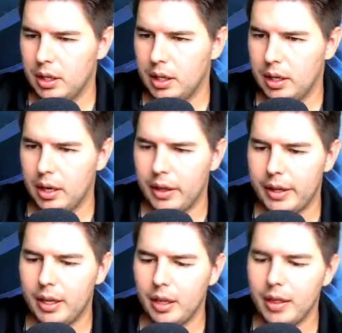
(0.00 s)
Now they
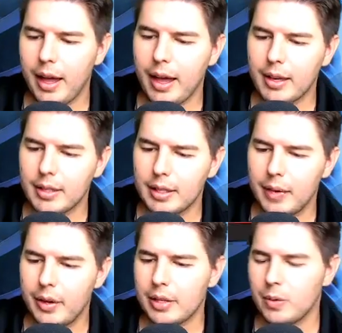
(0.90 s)
killed that, and we
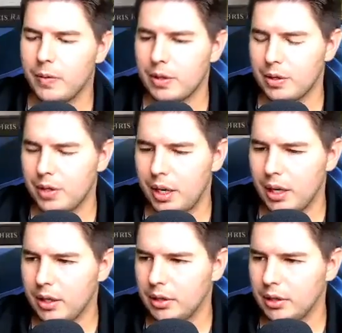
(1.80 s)
get Stormfist Crusader.